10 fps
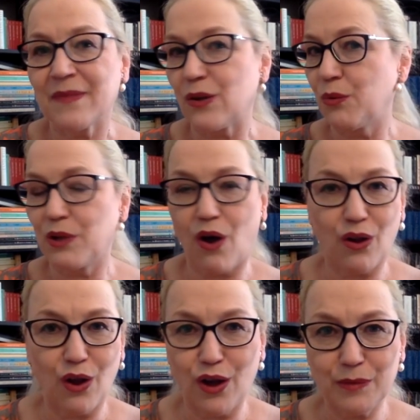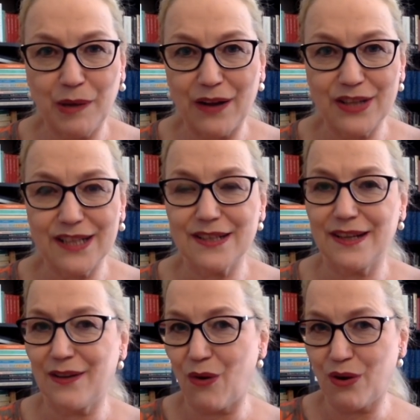You will all heard about it,
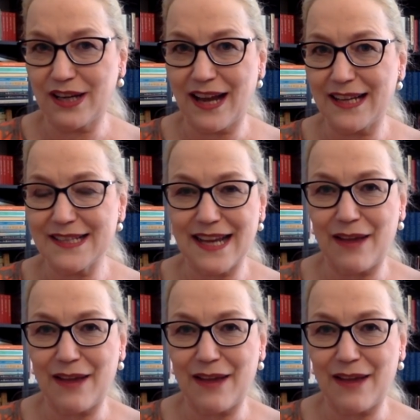organized